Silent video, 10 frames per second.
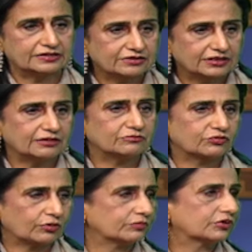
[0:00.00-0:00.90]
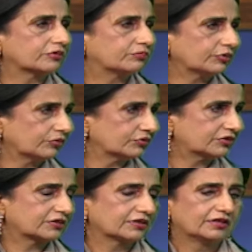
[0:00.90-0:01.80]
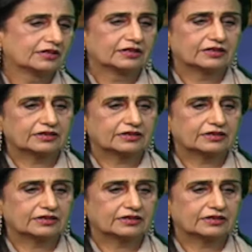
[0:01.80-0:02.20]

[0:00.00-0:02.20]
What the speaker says: it seems from the reports